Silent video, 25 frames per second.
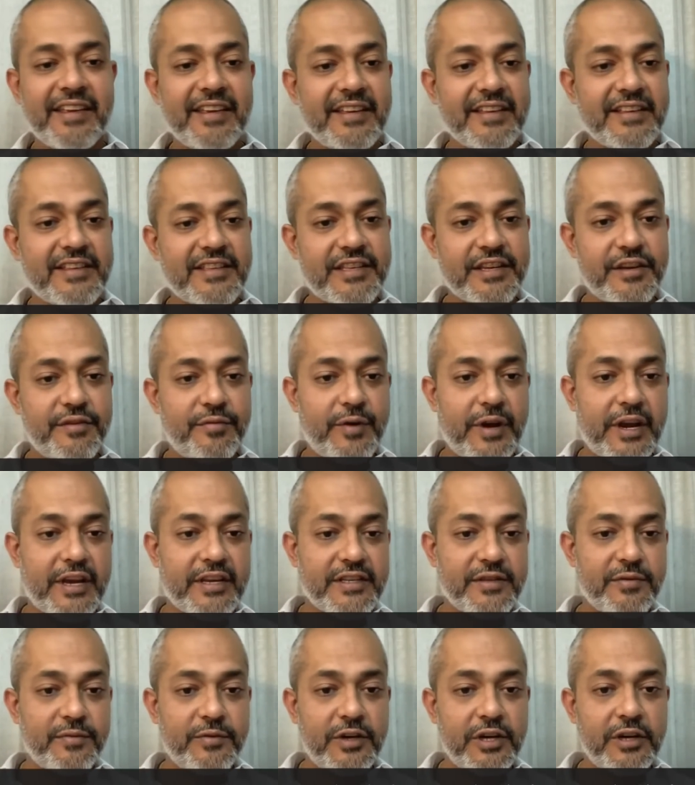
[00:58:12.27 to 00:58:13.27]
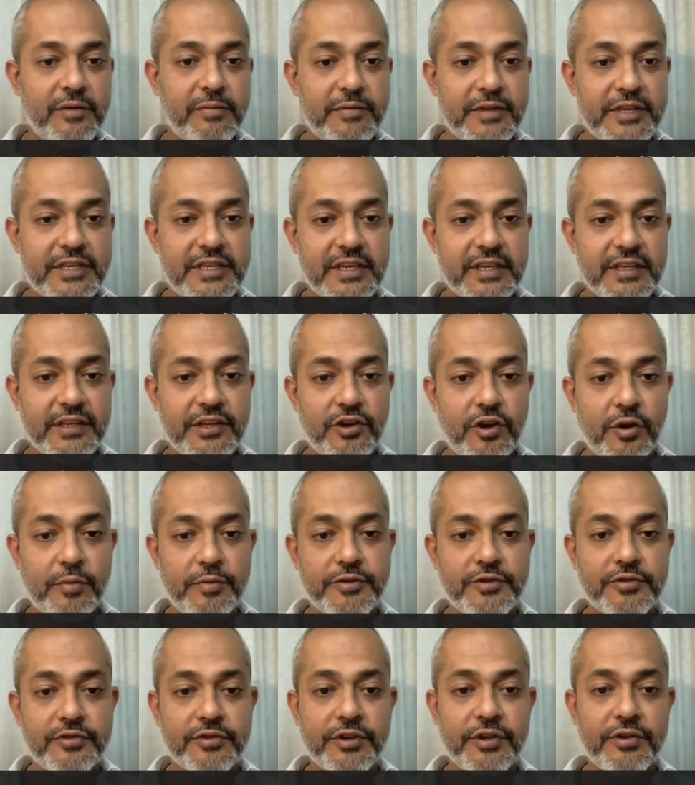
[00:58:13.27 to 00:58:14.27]
So why is the world missing the
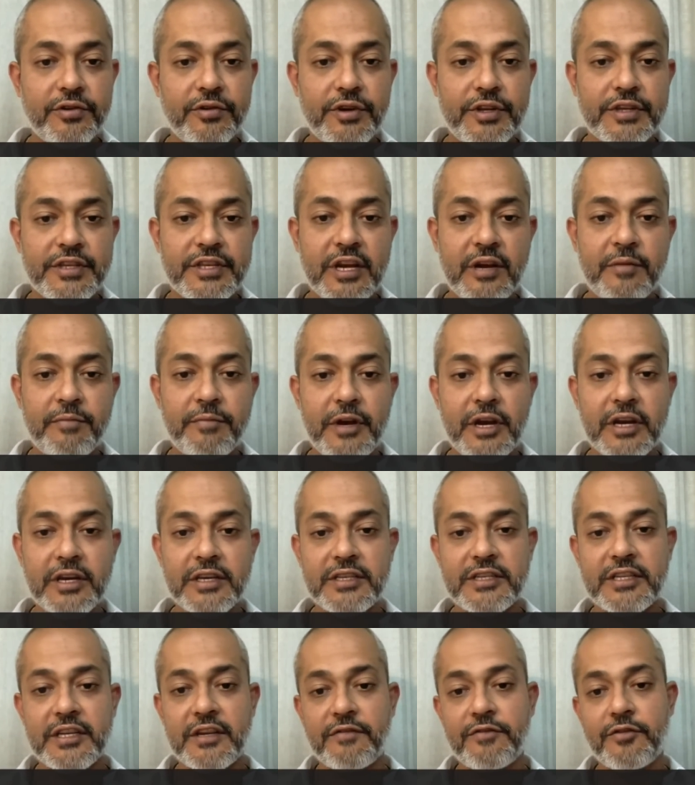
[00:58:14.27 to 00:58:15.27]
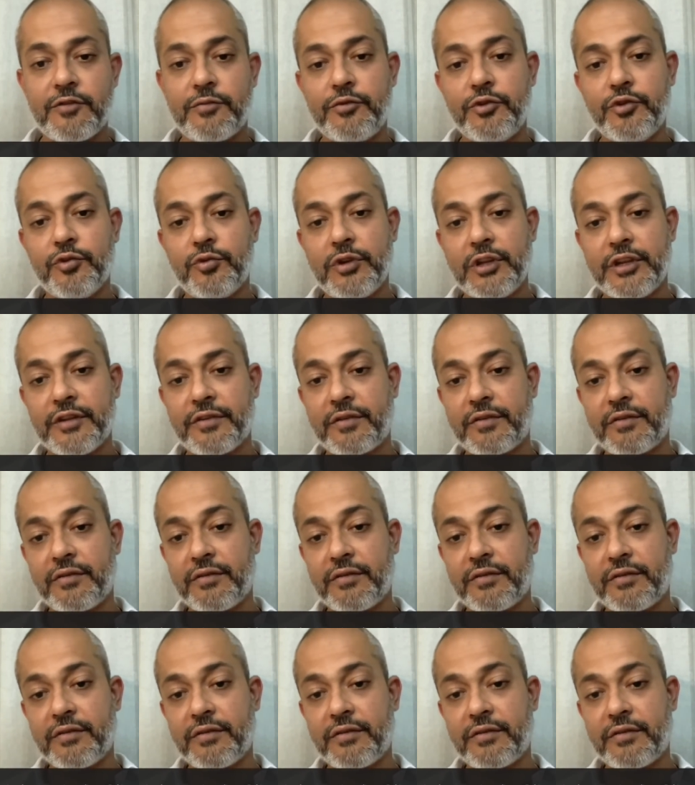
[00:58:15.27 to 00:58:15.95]
opportunity to disarm Pakistan from nuclear?